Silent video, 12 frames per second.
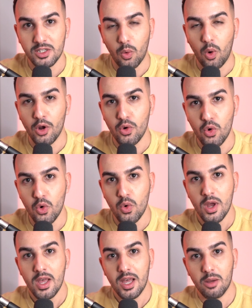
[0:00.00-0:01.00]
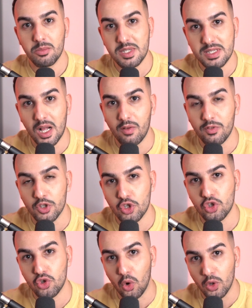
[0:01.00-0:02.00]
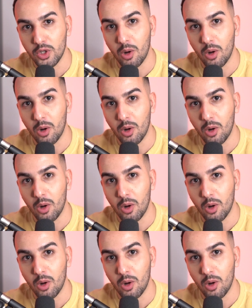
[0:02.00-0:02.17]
the one who himself is sold